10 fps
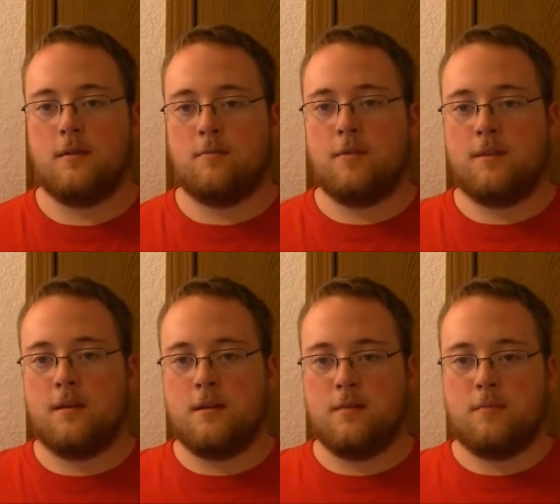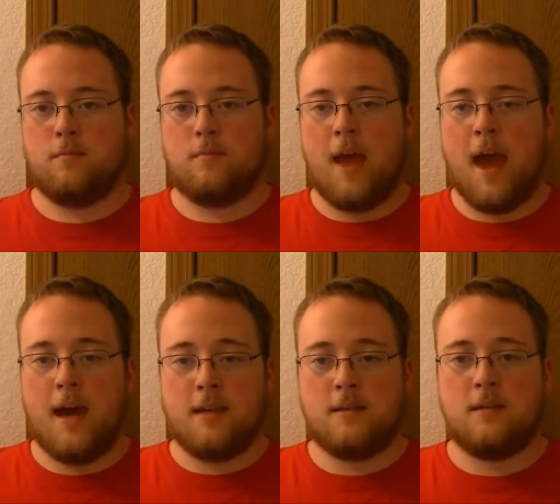with the
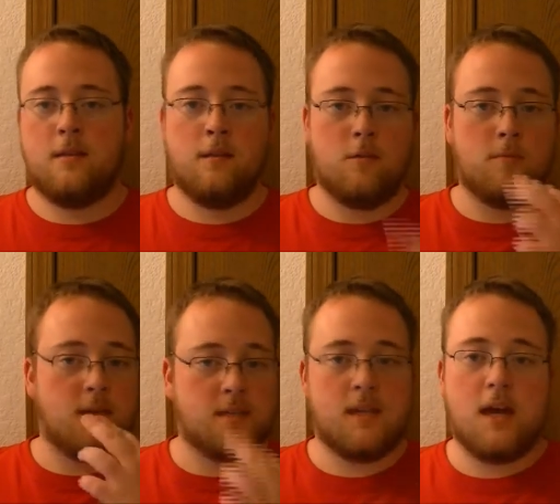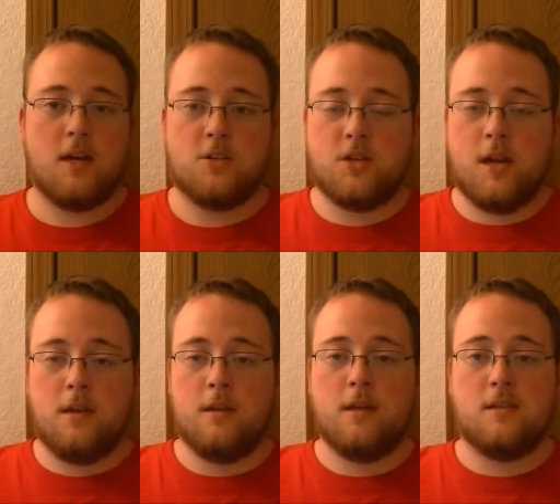hat, the little mustache,
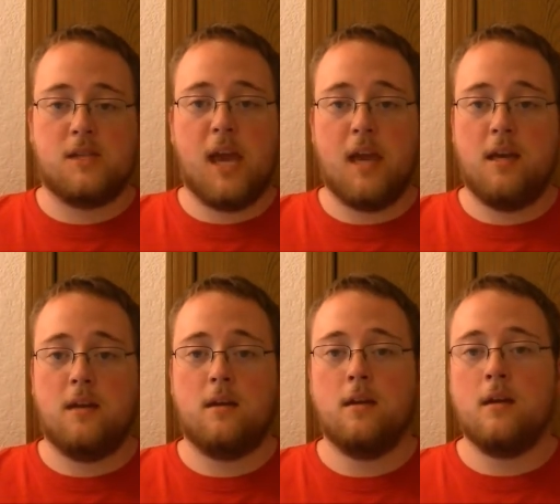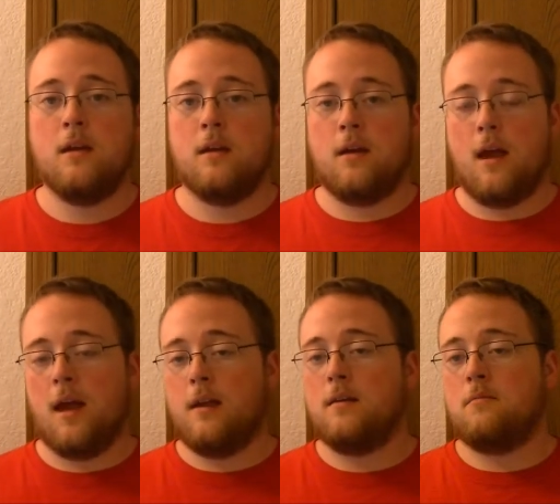and his cane,
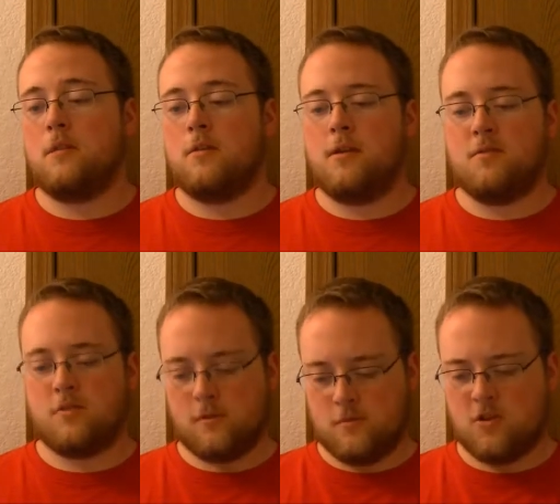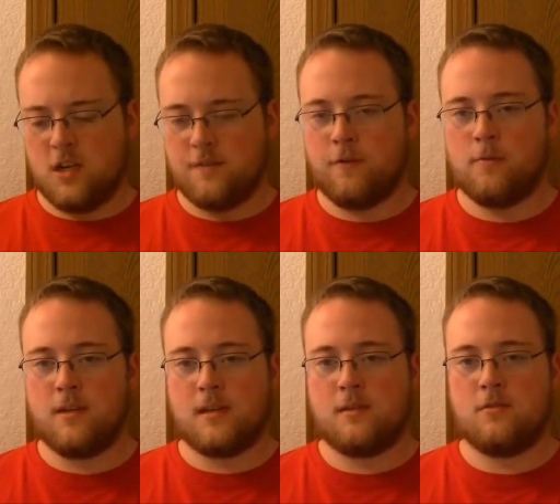and, you know, he transformed
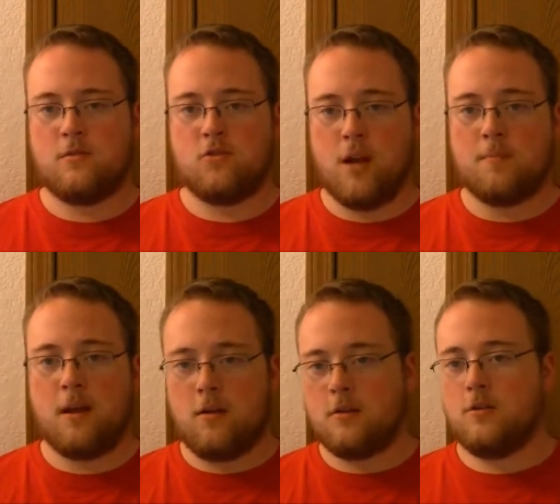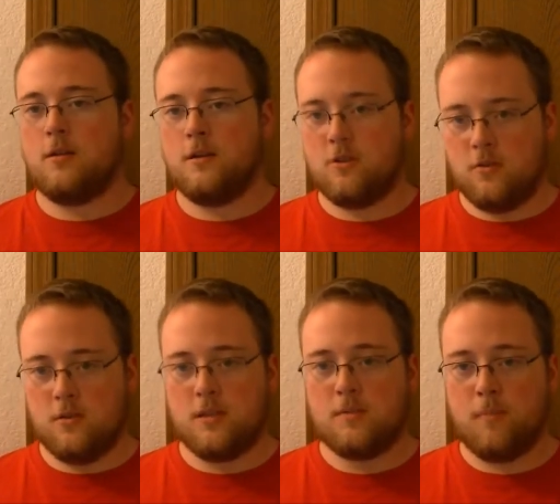this tramp character into
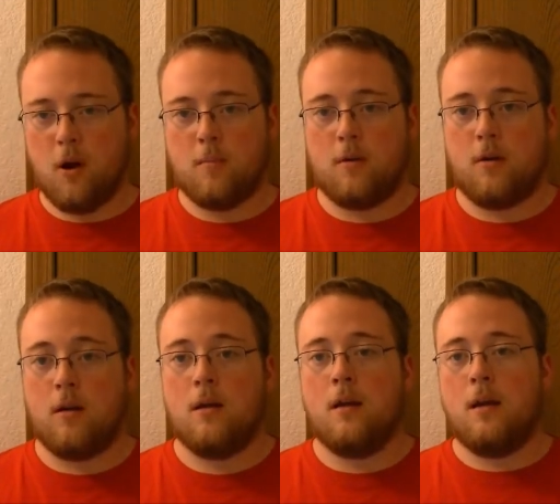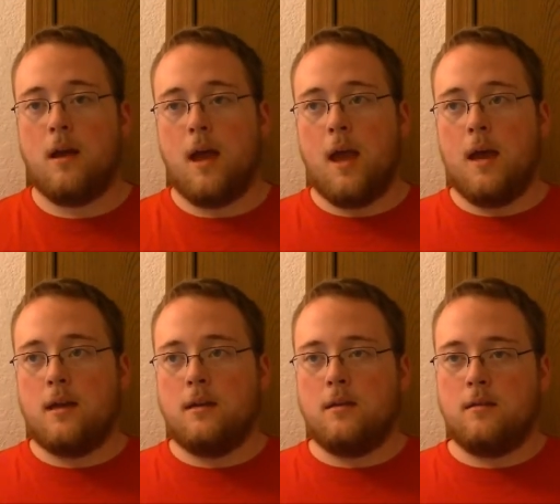this barber.
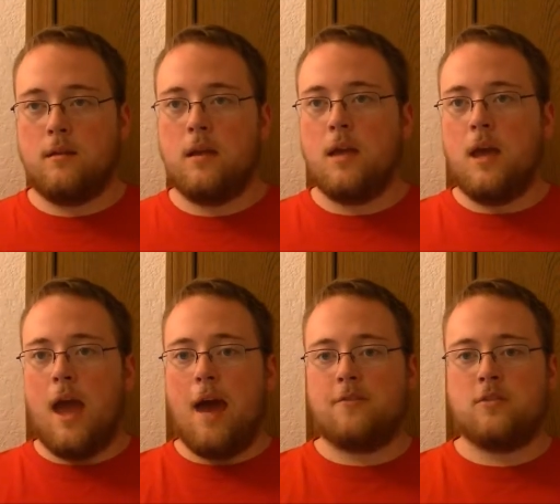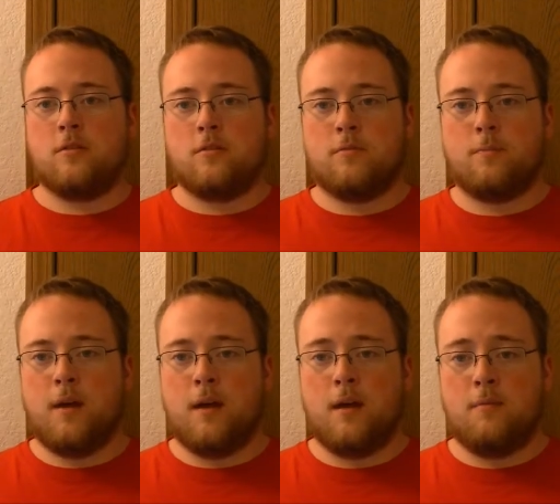And after
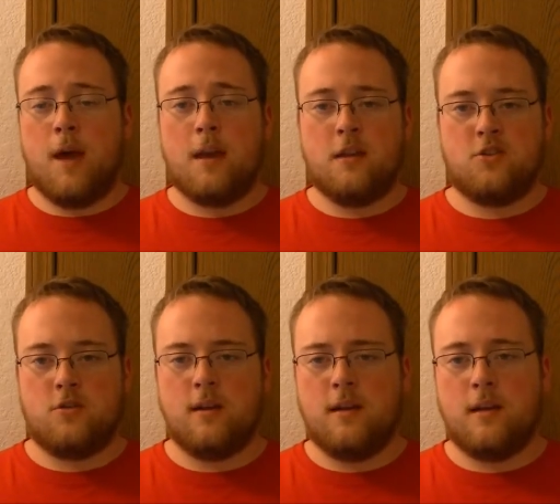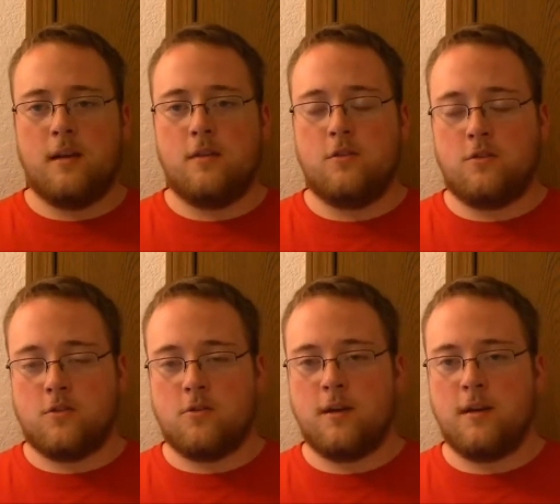a head injury and
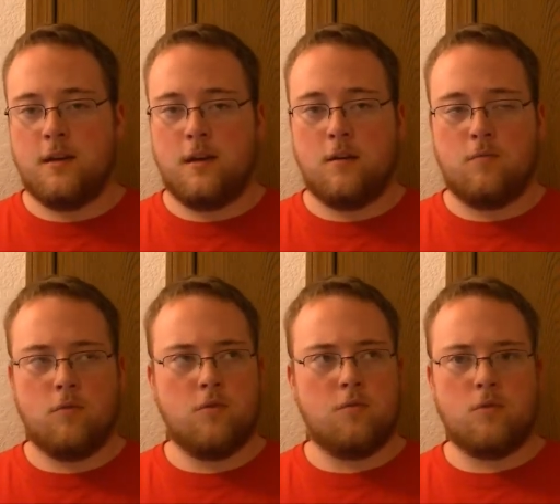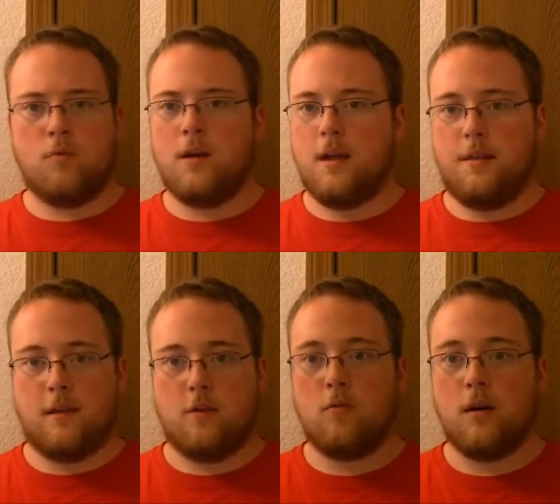during World War I, I
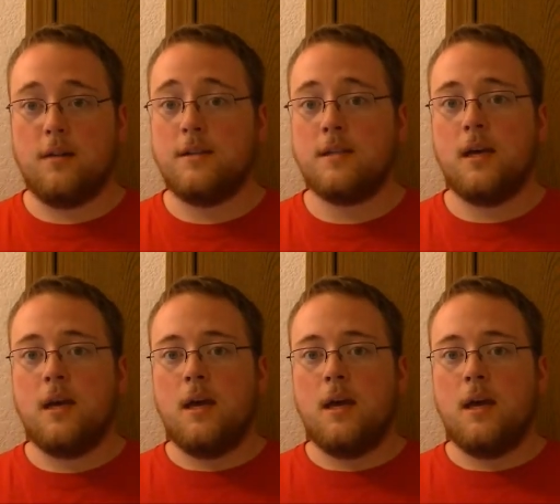think it was,